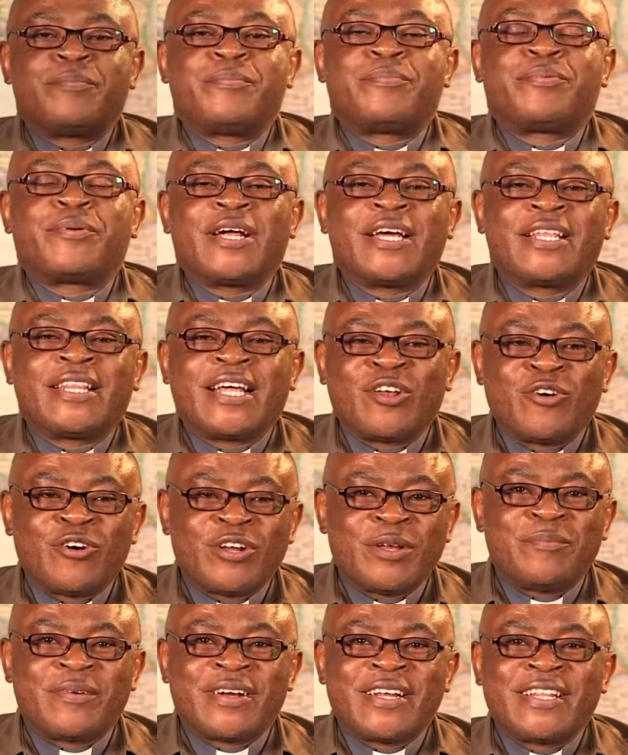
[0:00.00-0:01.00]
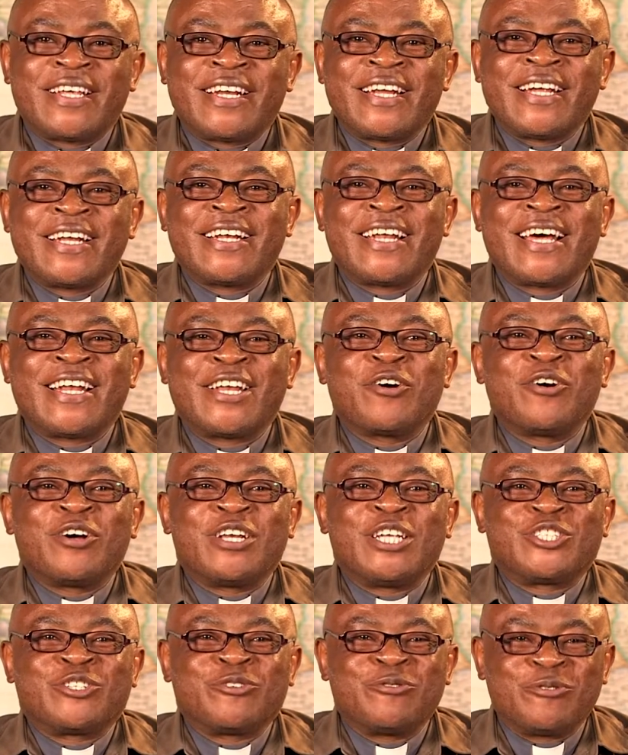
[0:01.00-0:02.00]
Pray the Lord, brethren, and God
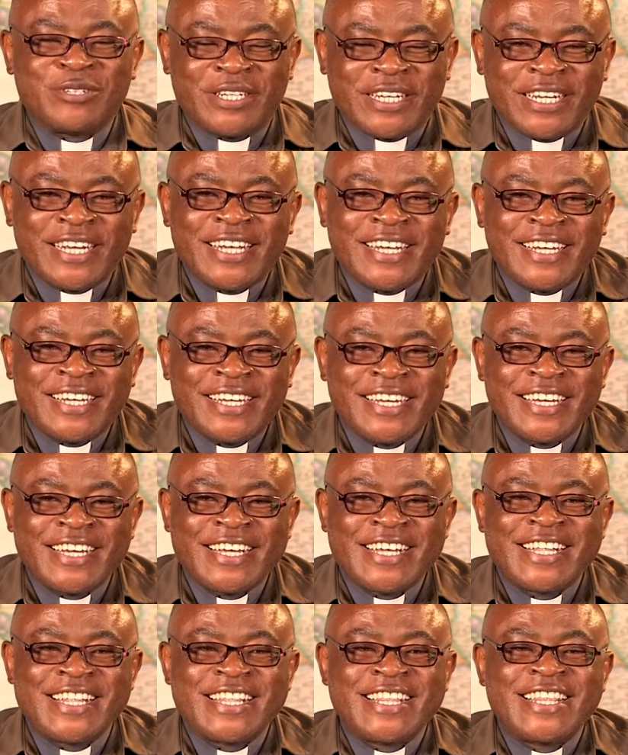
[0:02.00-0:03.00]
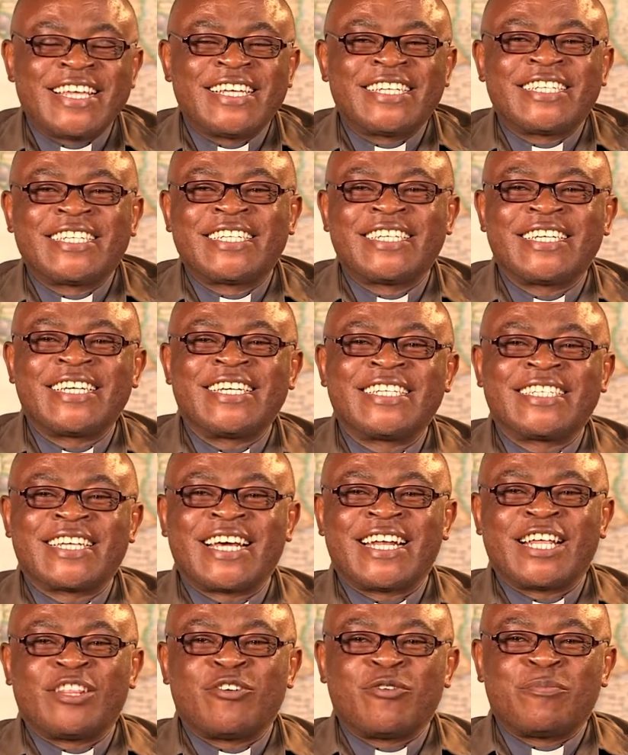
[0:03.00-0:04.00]
is good. This is
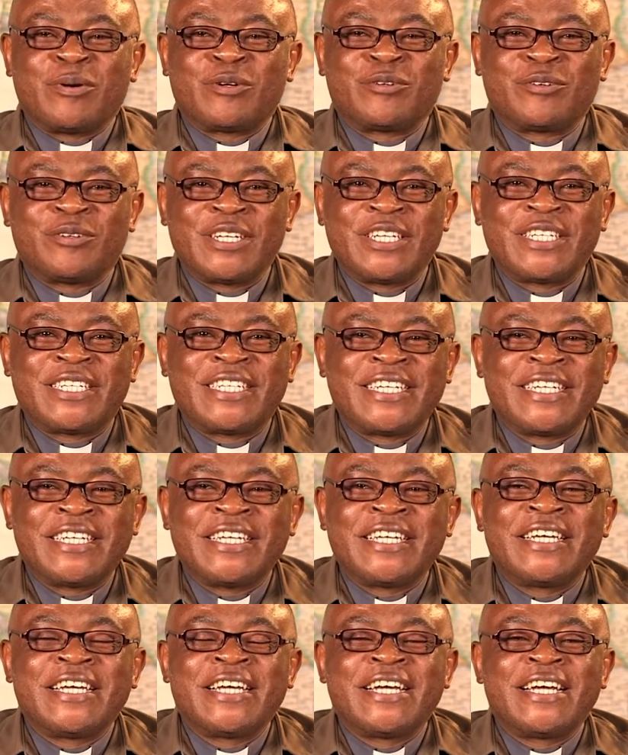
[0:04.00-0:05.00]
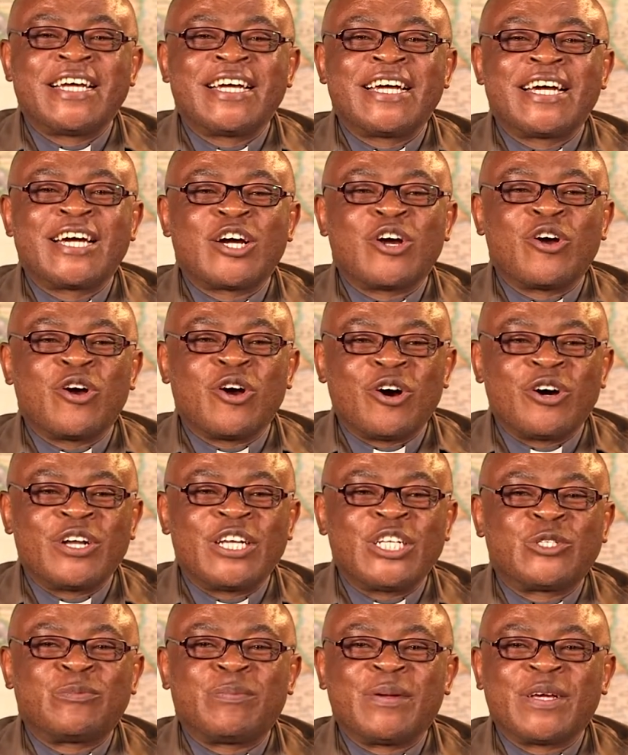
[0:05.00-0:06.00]
another opportunity.
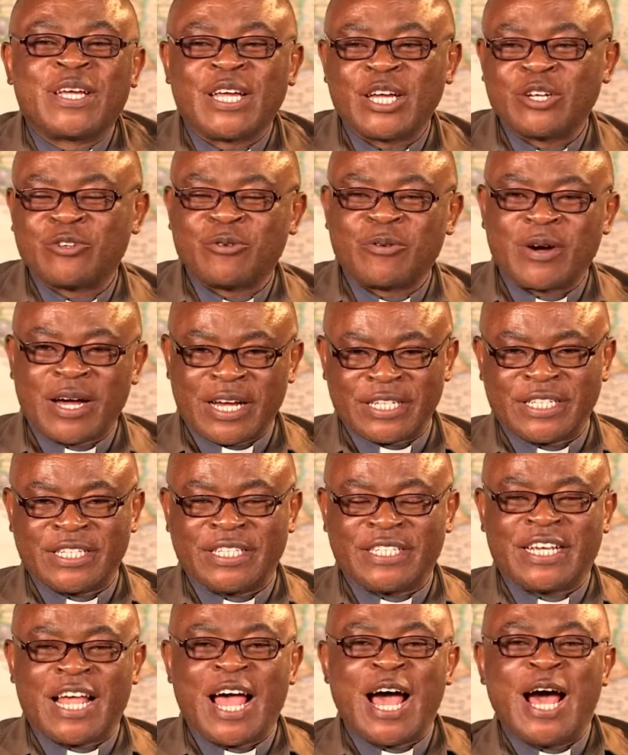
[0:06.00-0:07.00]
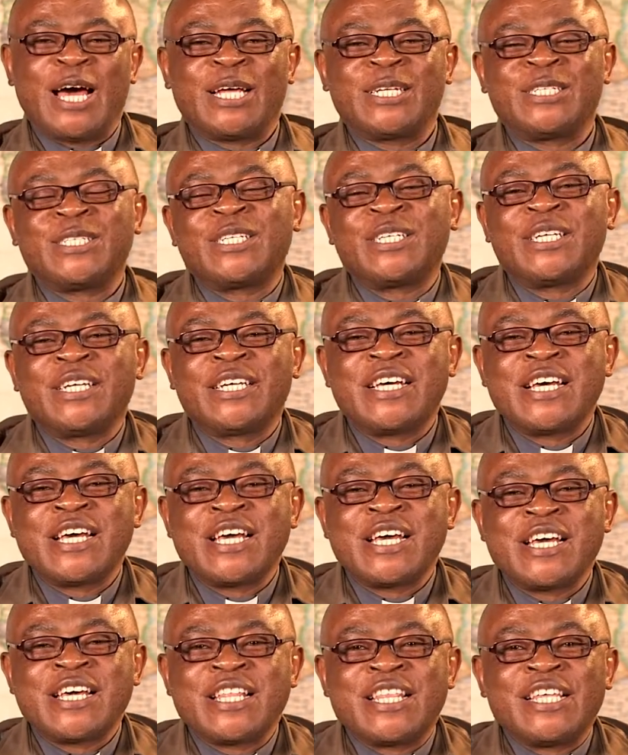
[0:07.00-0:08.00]
God is speaking to us. And
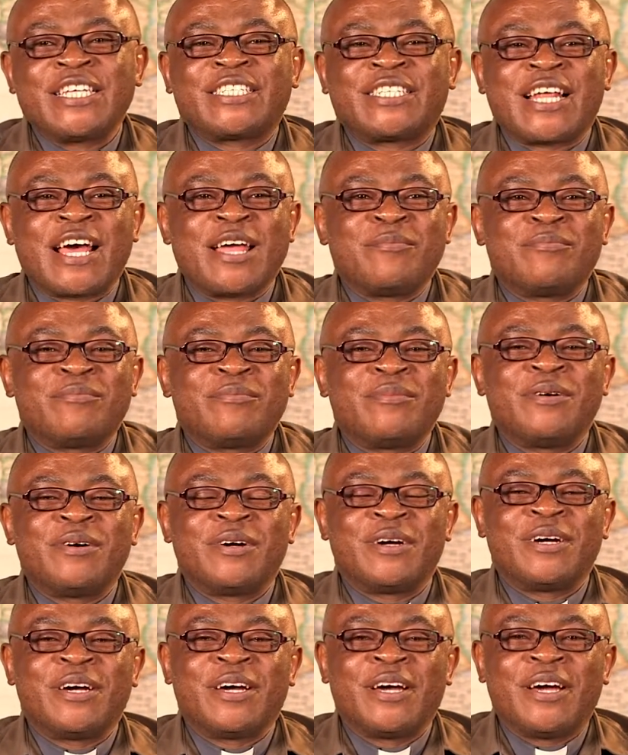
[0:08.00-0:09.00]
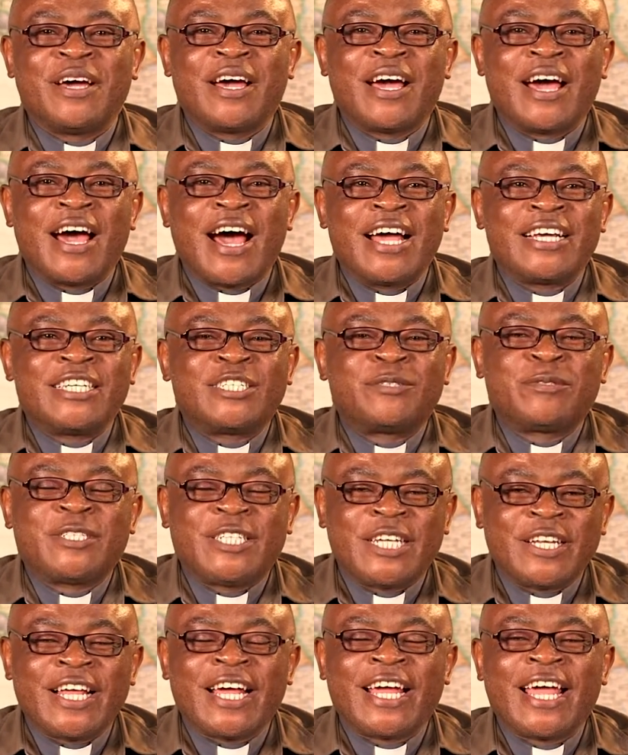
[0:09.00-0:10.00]
this time, I
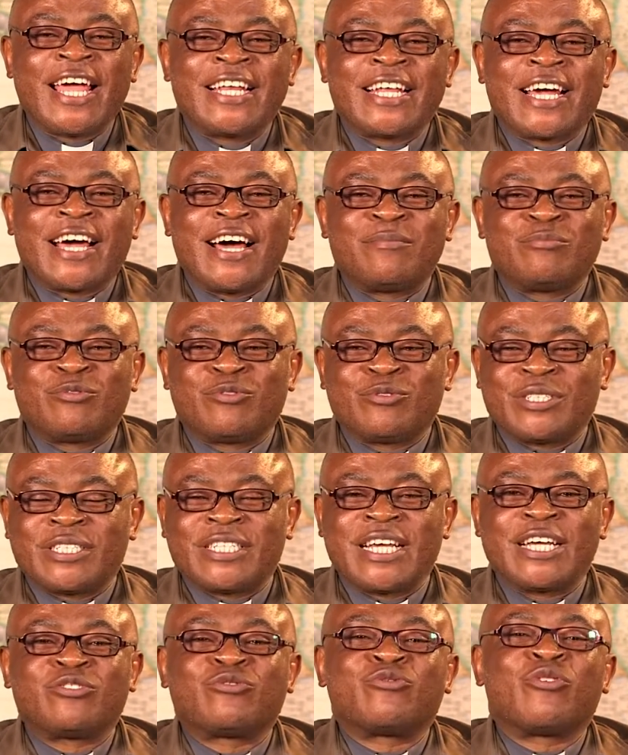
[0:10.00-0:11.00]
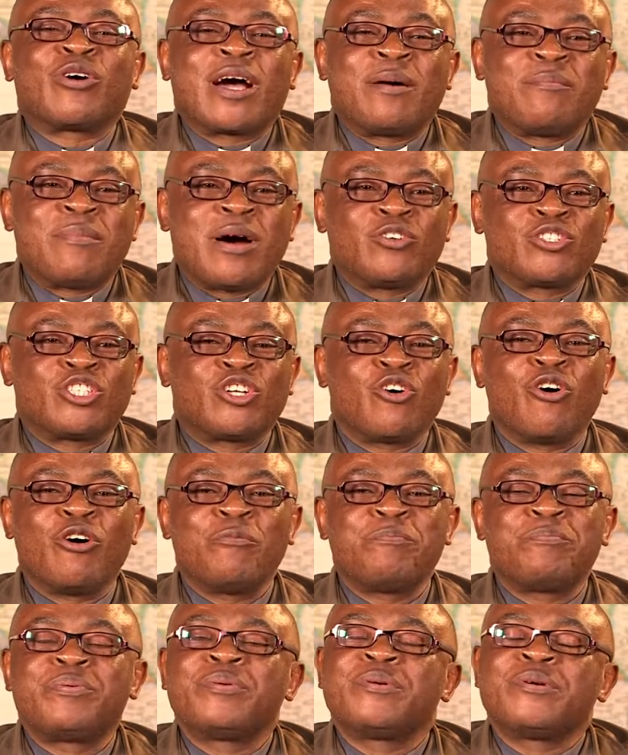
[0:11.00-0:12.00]
still again come to say, talk about
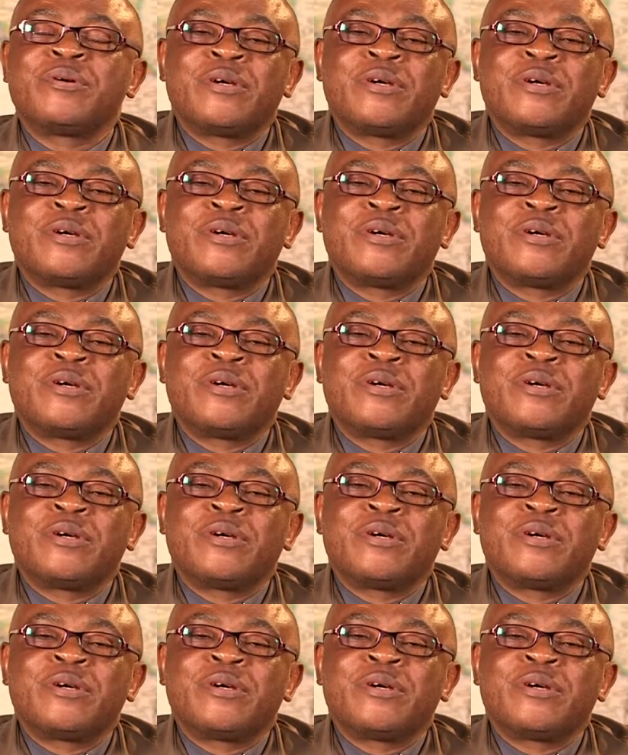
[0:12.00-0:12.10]
hope.